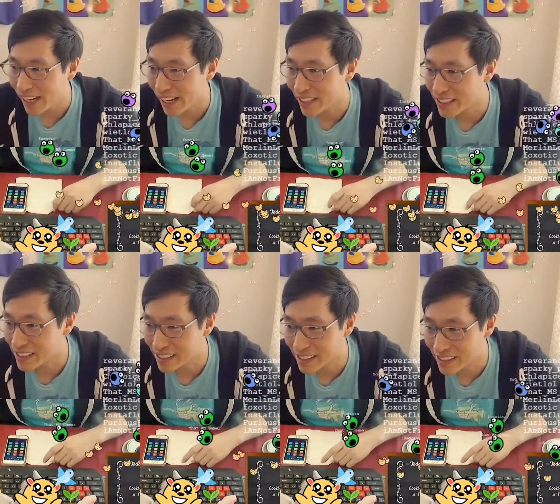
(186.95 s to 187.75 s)
is
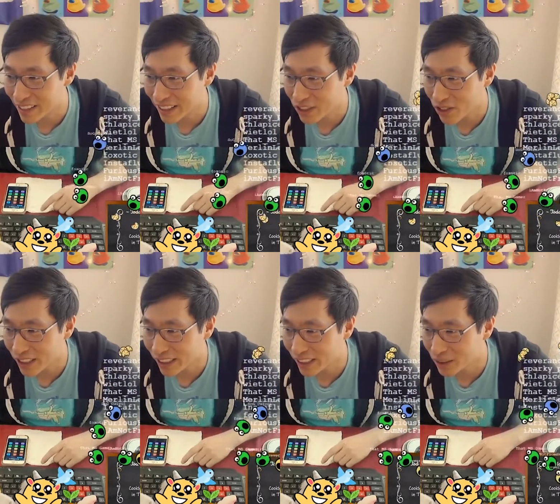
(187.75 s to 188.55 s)
in second,
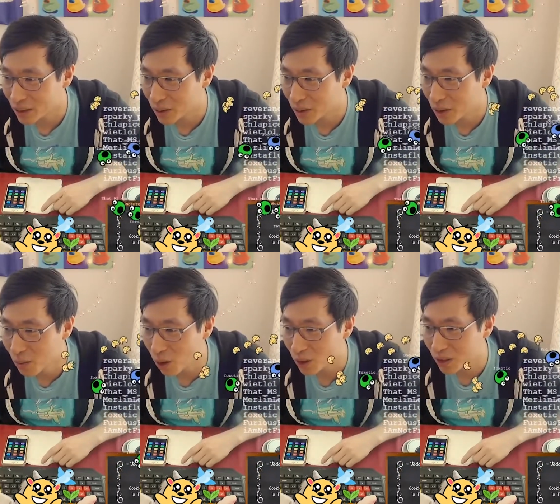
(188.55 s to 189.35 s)
trying to get two
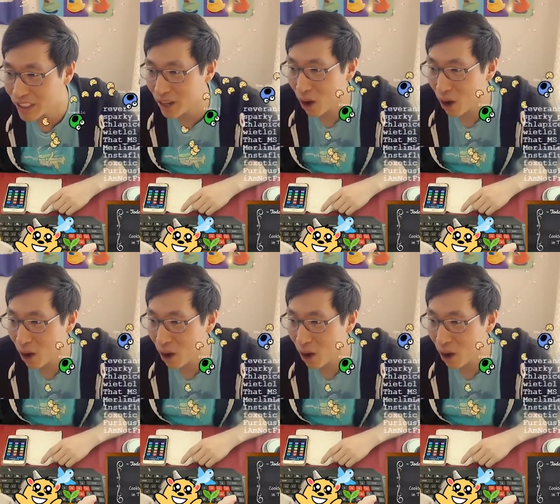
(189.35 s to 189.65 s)
more cookies.